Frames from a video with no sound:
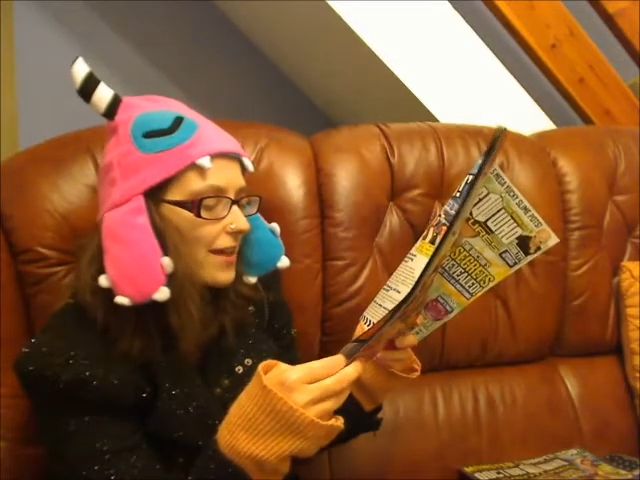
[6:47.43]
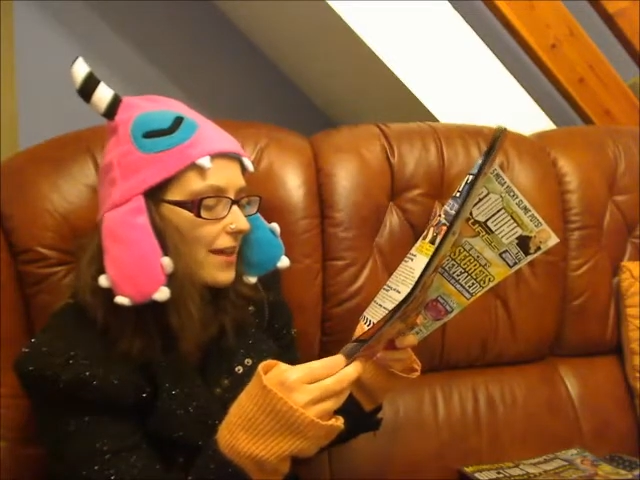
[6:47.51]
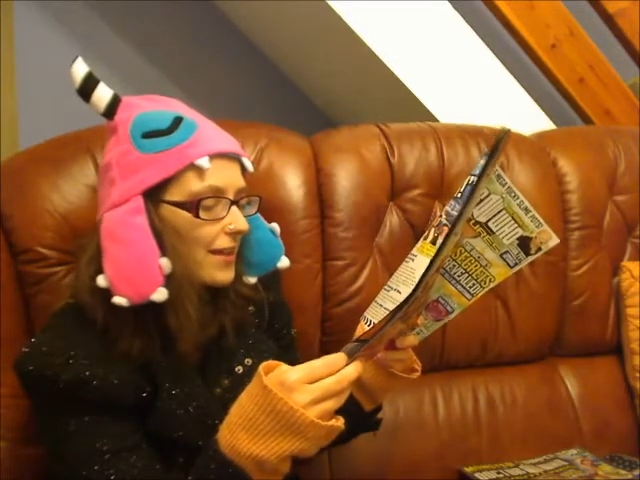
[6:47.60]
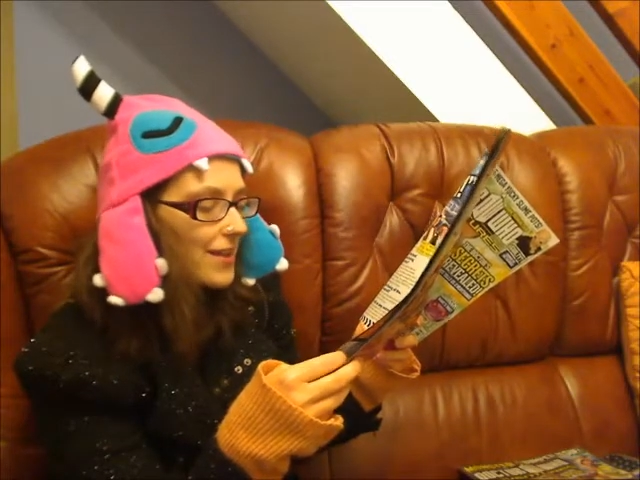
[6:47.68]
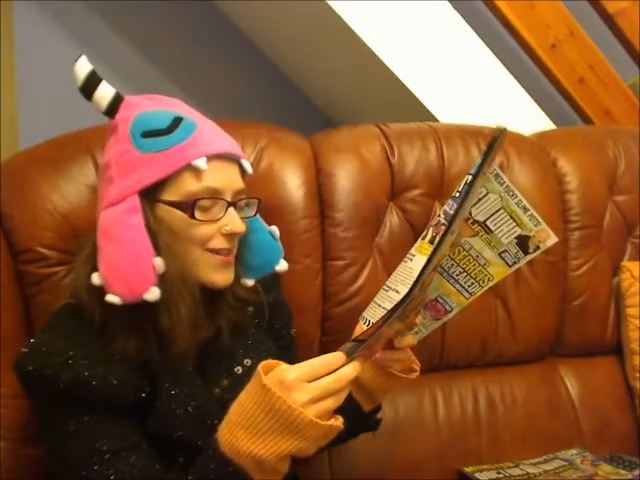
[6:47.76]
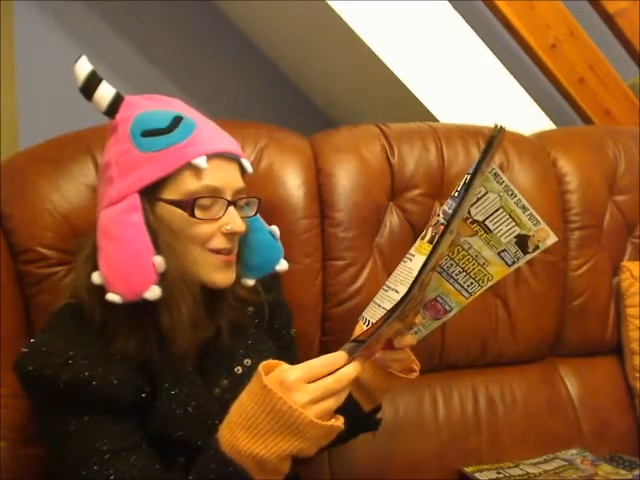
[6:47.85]

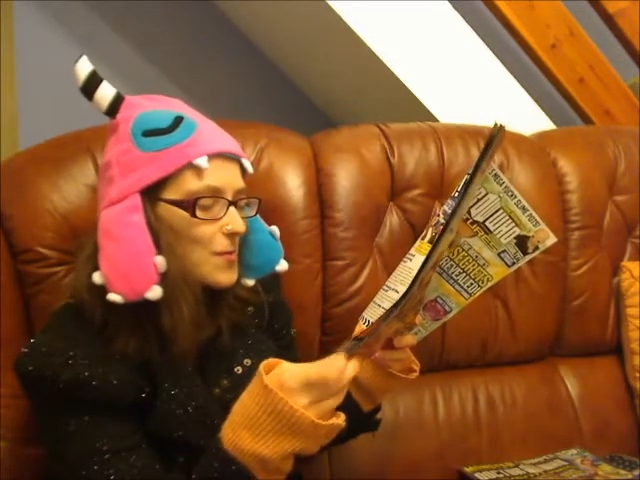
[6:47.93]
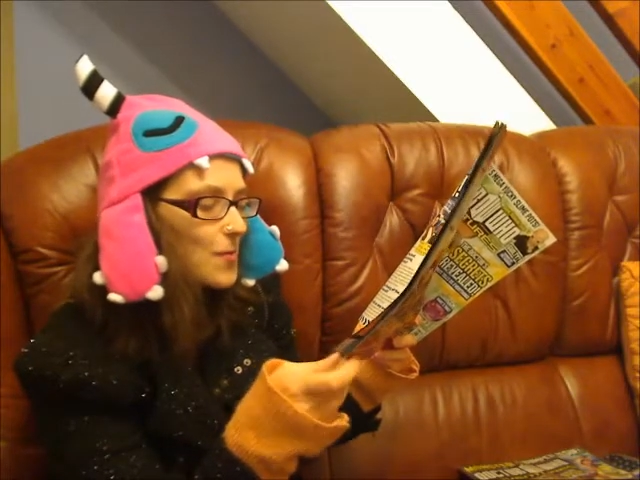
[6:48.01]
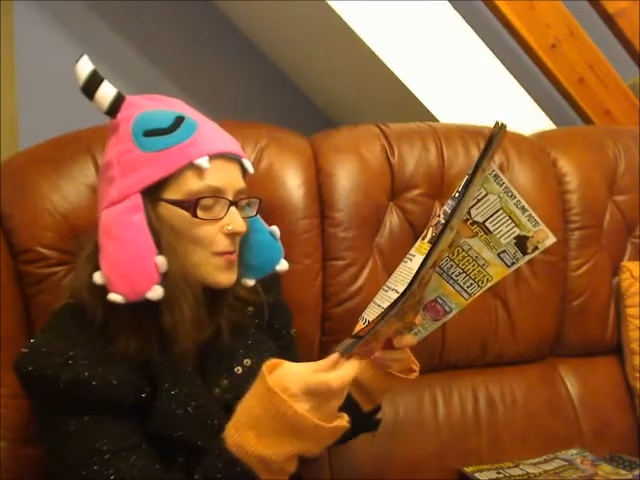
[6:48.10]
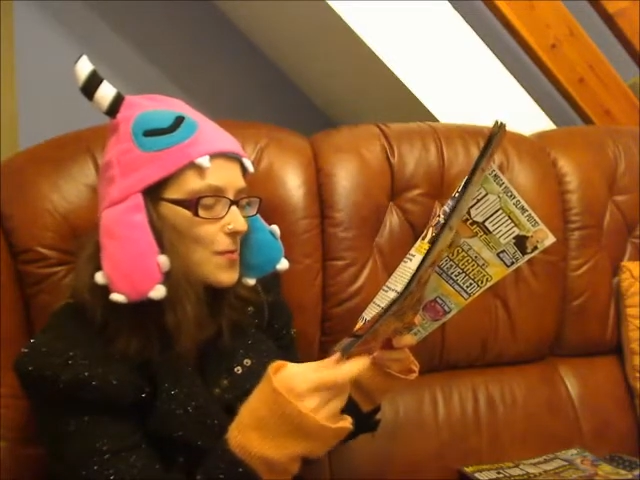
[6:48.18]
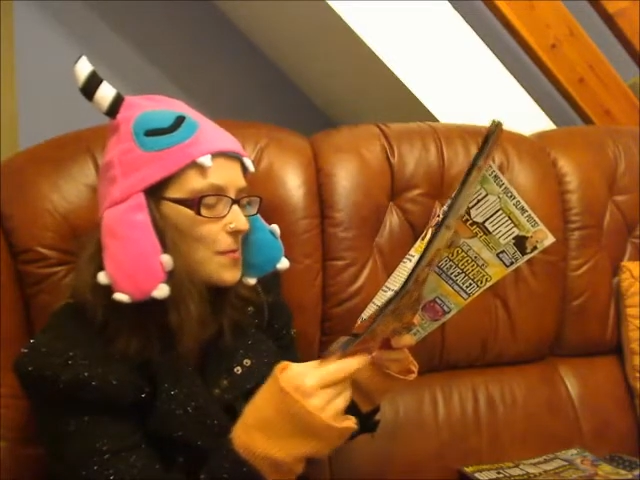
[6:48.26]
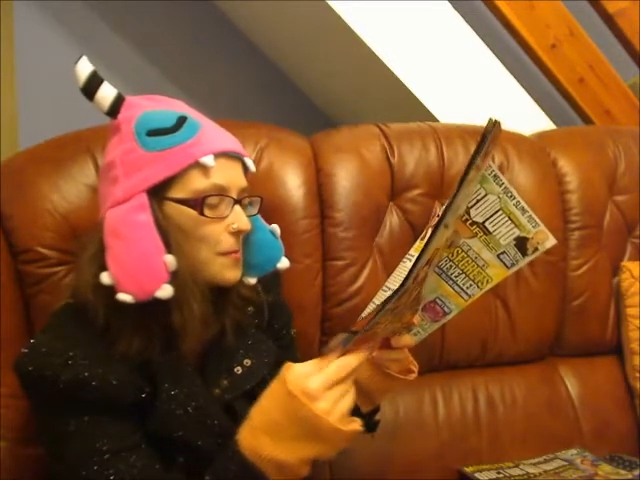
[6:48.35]
They're so
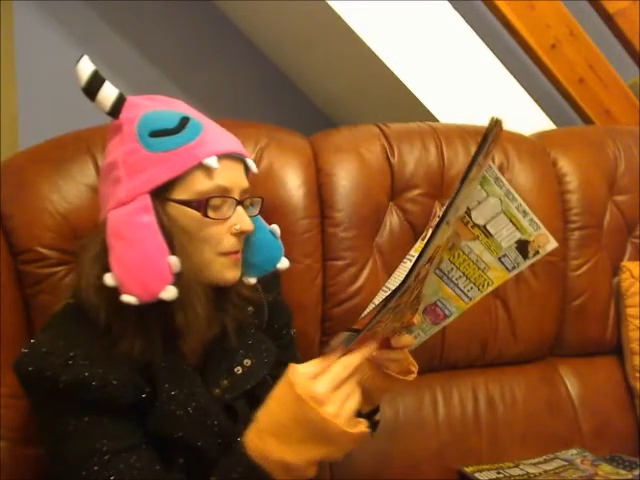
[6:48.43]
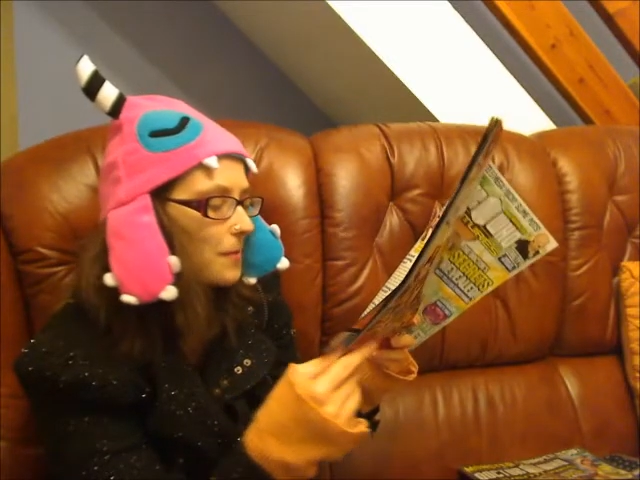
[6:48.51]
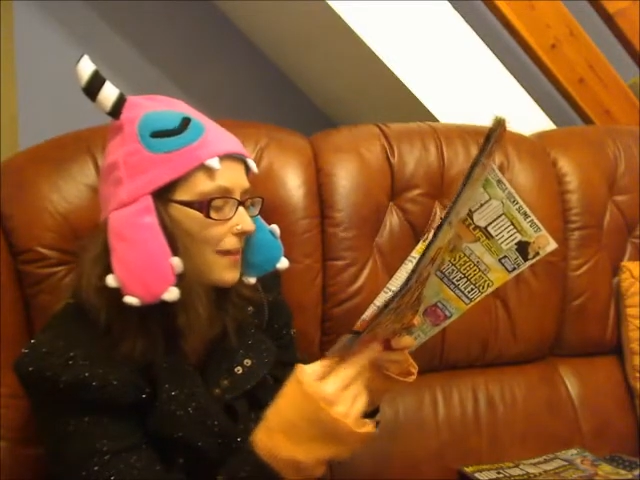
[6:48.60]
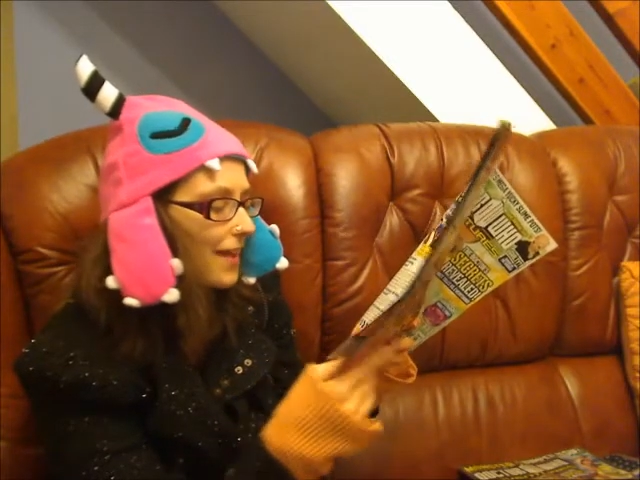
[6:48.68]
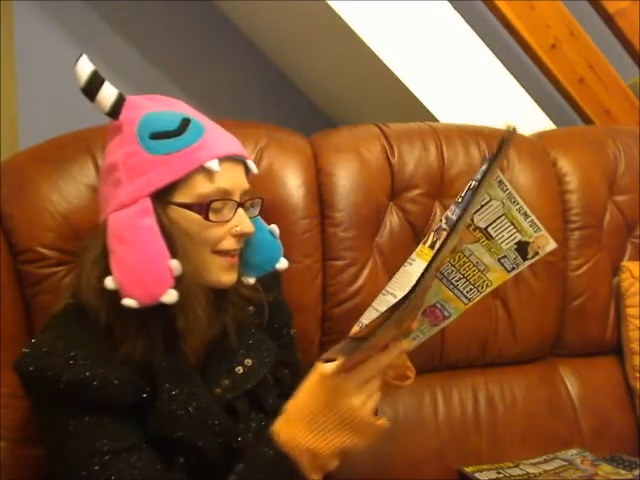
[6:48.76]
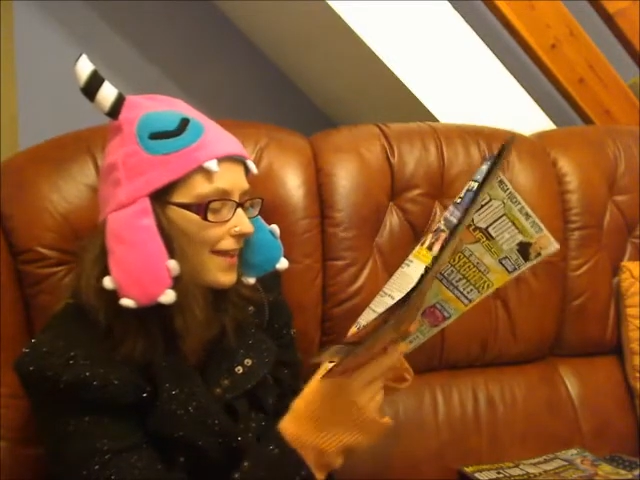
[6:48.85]
cool.
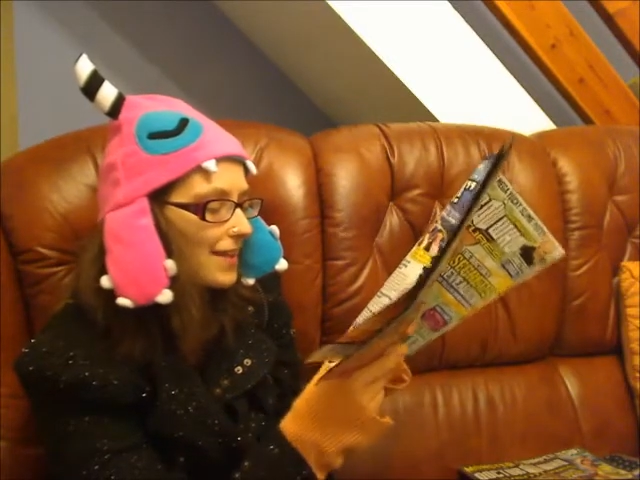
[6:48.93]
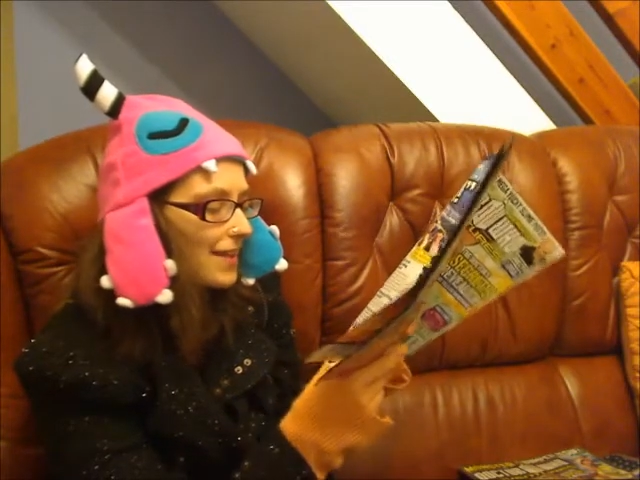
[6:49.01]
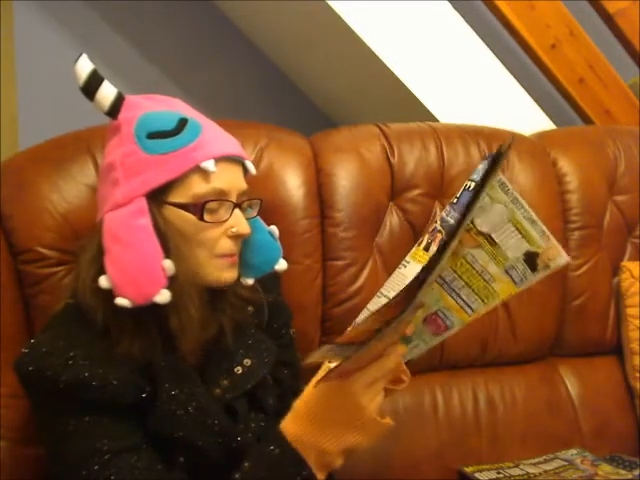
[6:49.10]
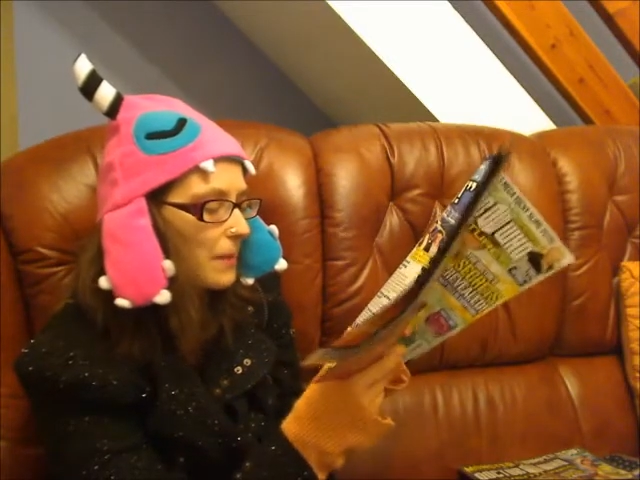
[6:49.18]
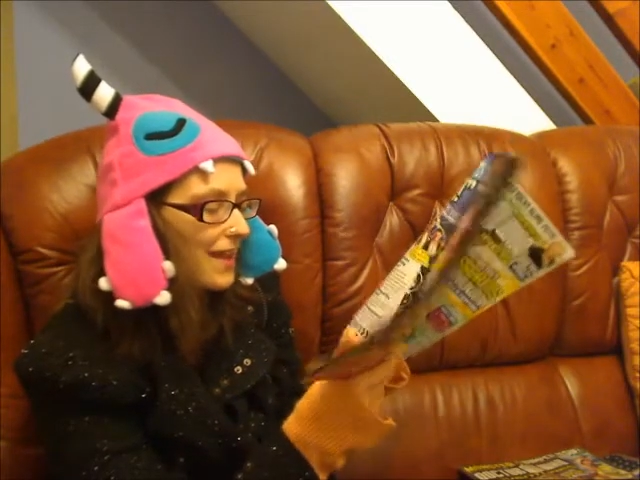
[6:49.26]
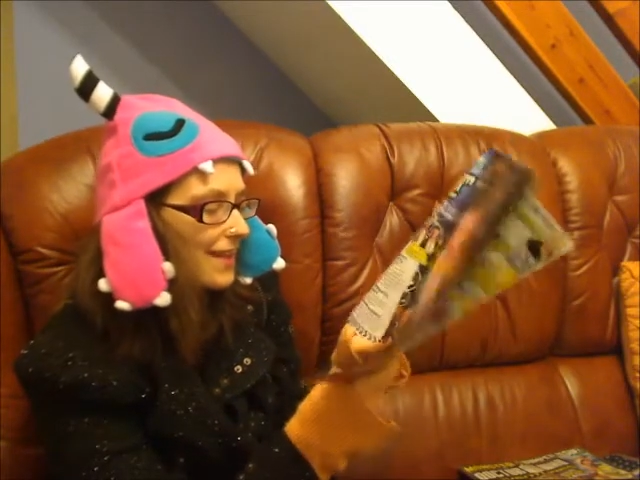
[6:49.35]

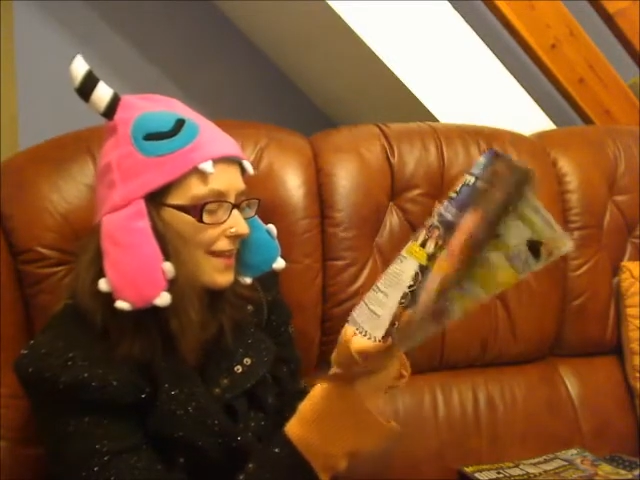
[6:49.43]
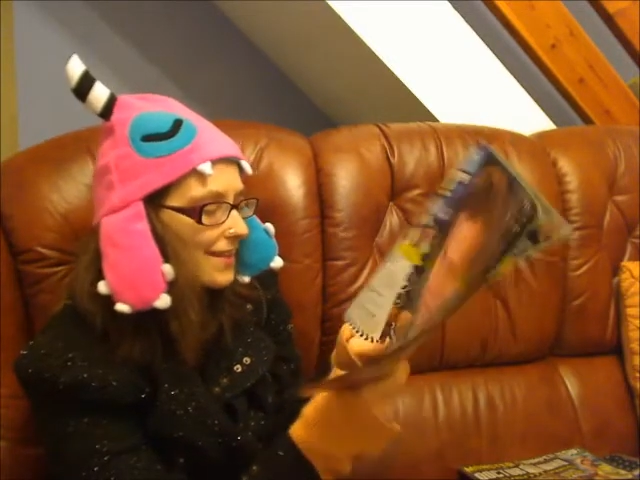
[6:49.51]
Thanks, Matt.